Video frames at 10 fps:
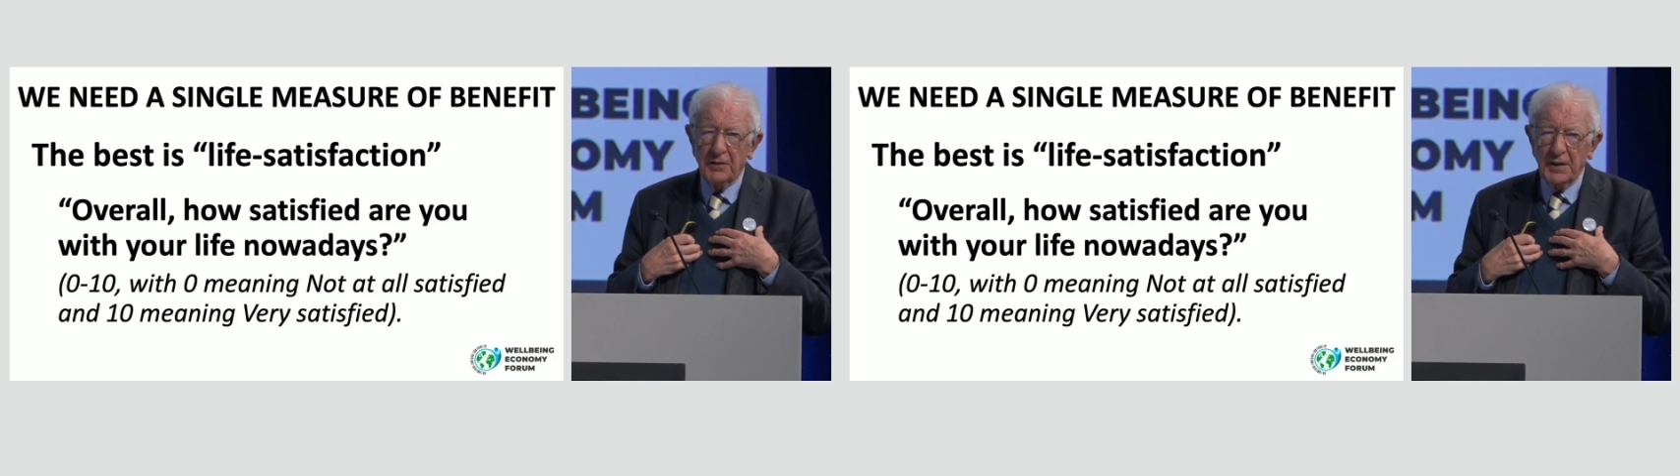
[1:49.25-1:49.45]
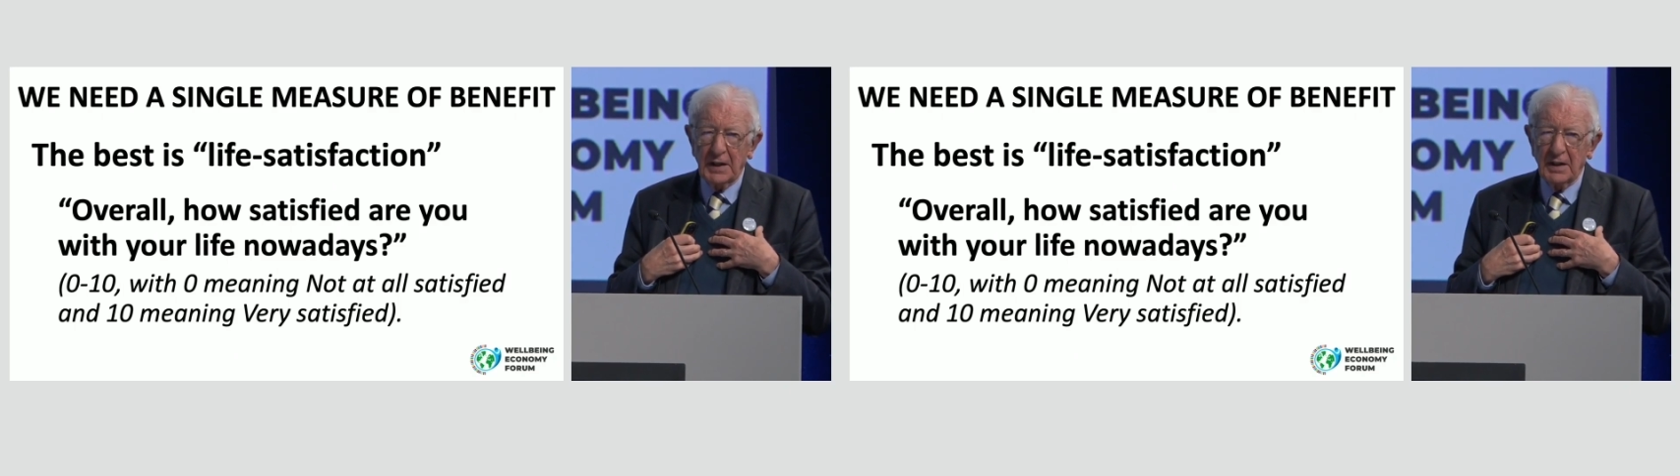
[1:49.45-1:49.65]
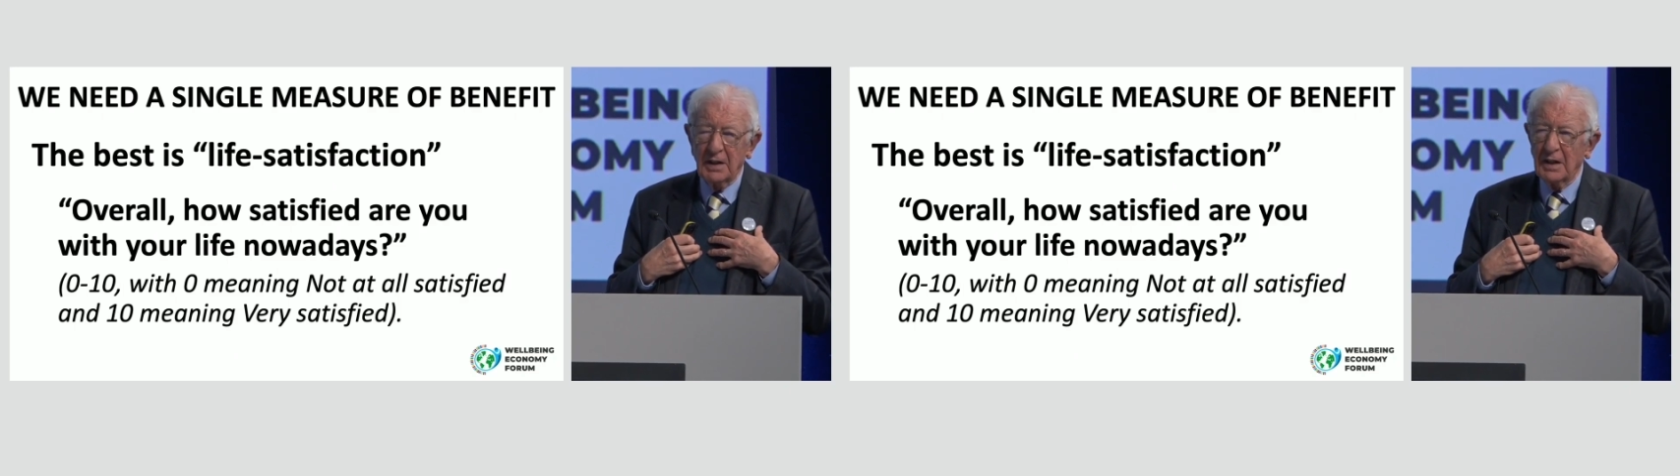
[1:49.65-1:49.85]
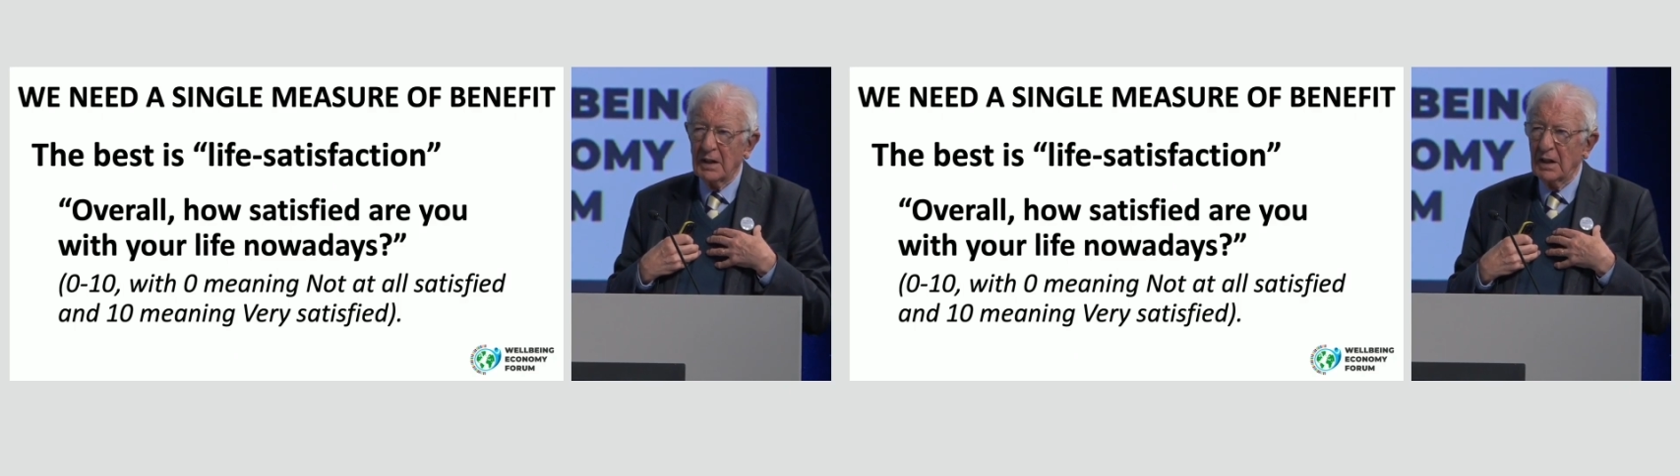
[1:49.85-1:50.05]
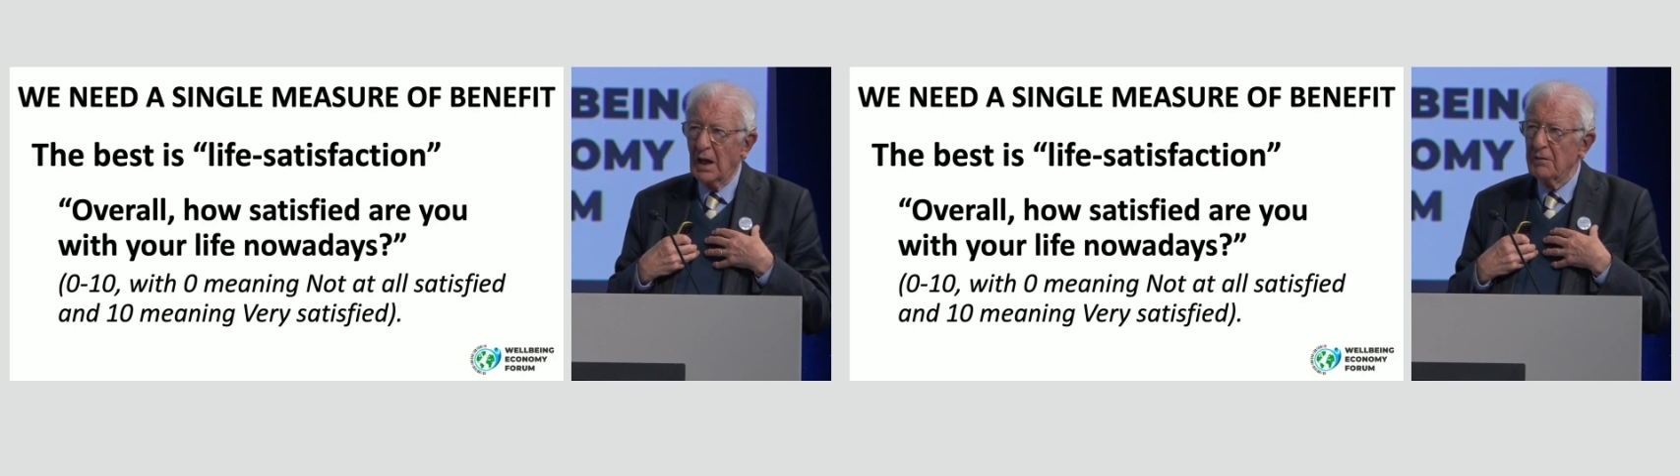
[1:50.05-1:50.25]
thing
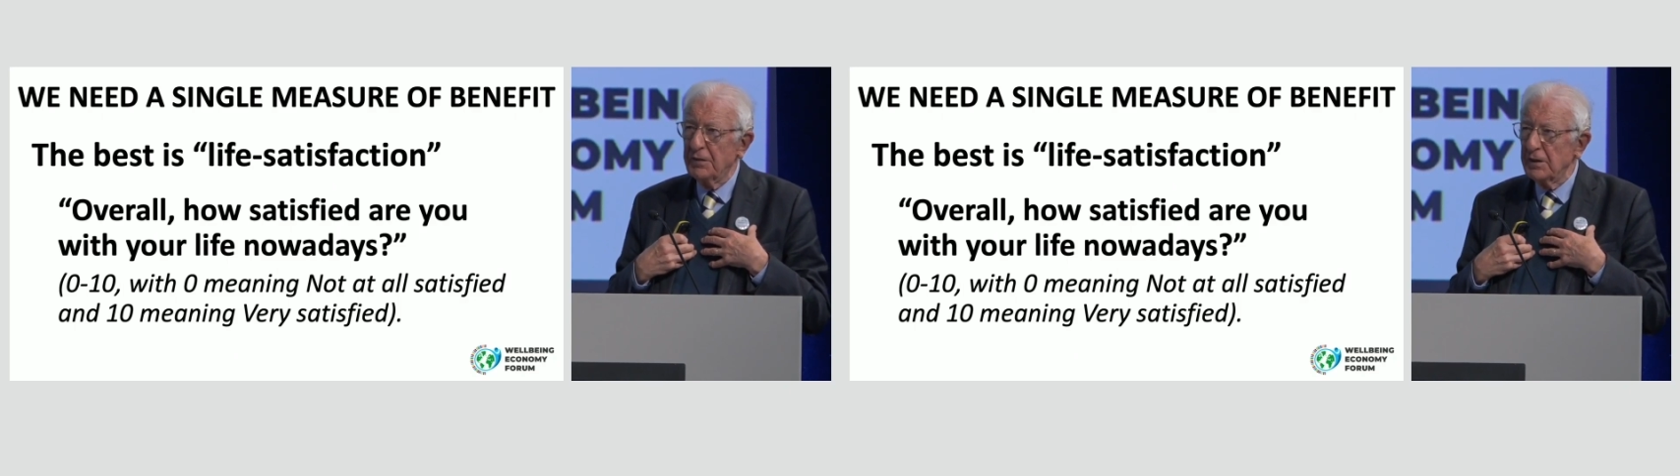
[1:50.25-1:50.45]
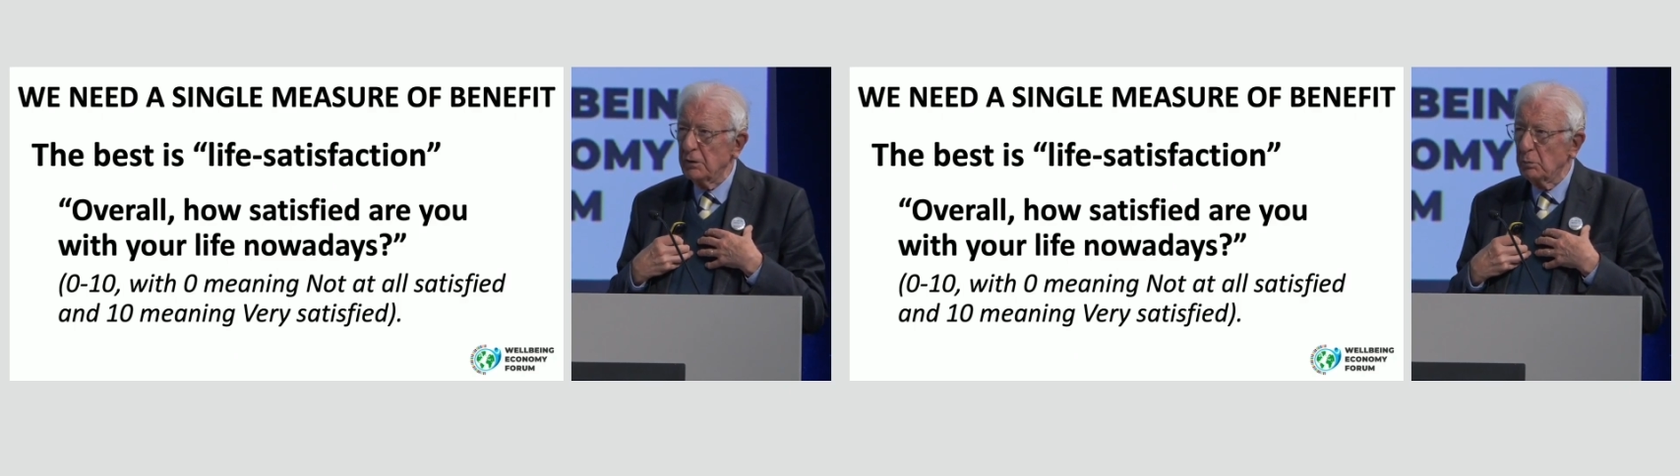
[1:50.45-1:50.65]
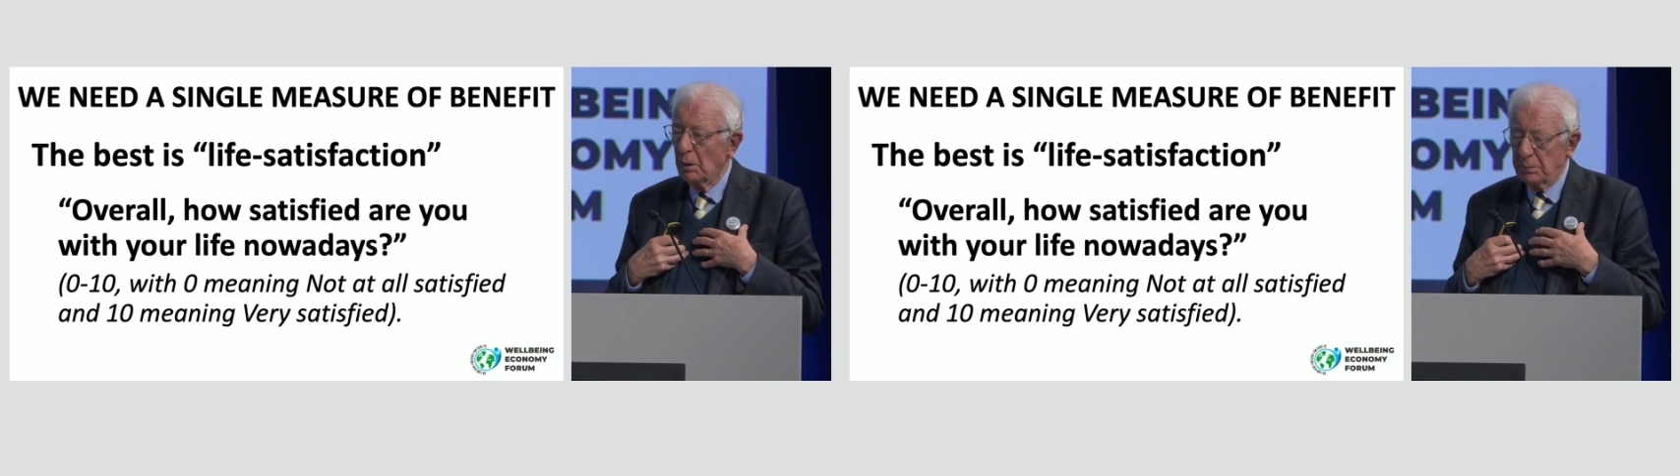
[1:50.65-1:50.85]
in life. This is what